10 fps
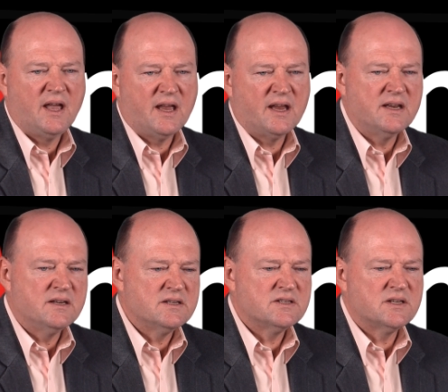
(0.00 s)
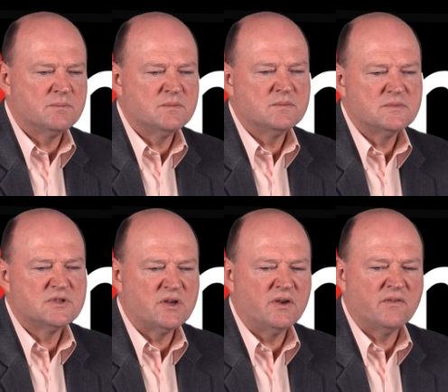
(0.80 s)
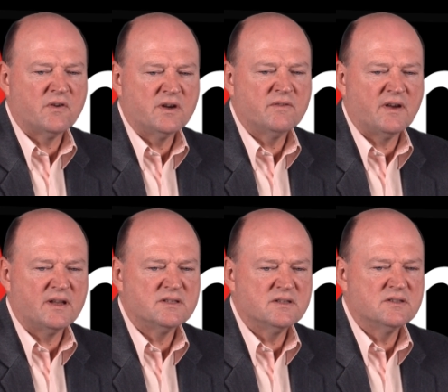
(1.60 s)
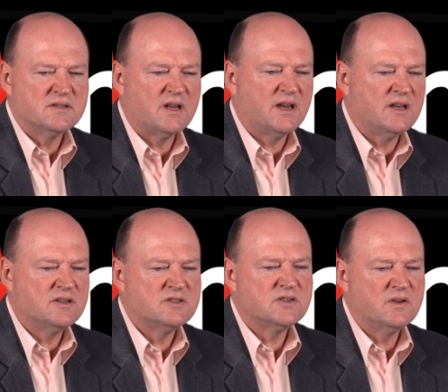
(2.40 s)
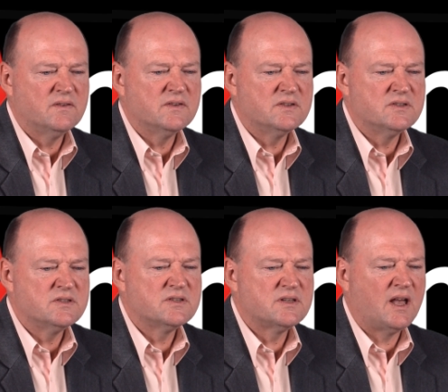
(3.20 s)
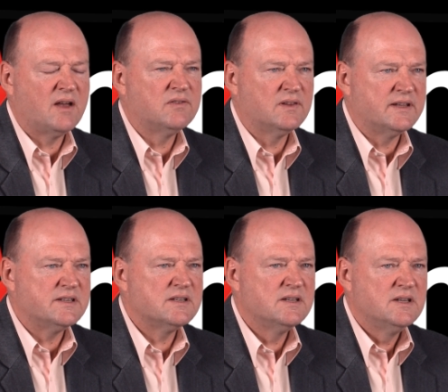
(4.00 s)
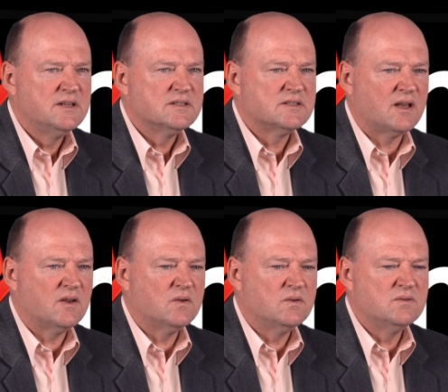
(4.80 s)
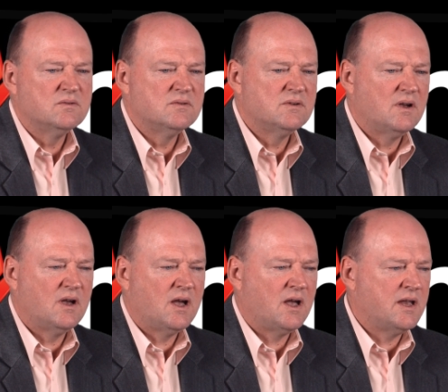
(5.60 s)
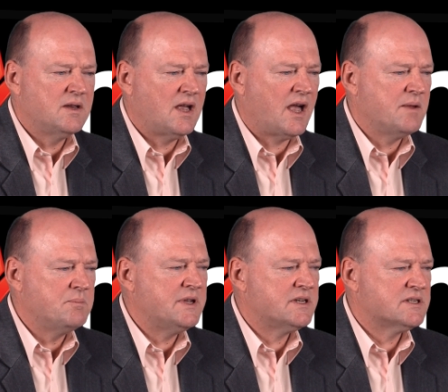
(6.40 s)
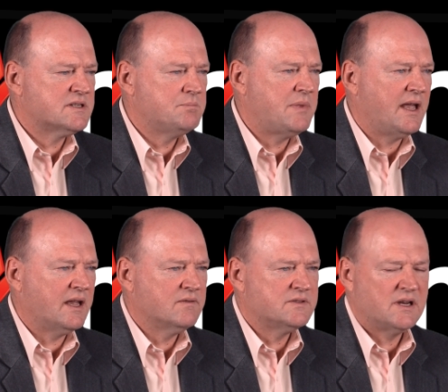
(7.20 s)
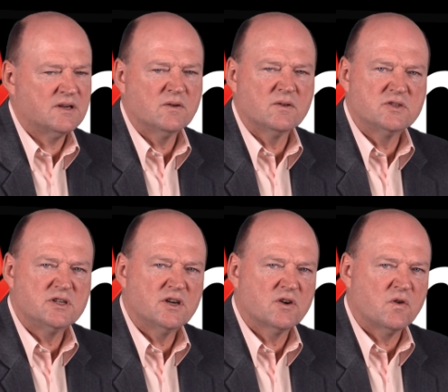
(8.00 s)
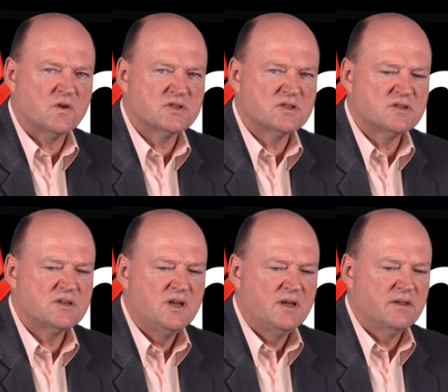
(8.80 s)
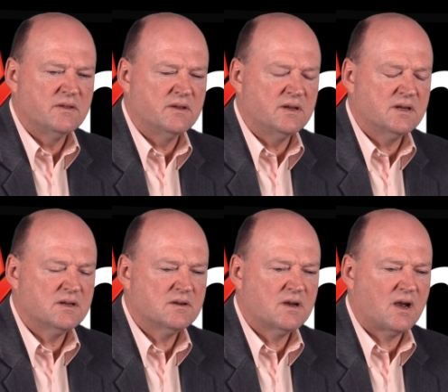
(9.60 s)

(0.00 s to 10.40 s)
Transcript: and some server interfaces and servers fleet. So a mixed bag of technology across the thing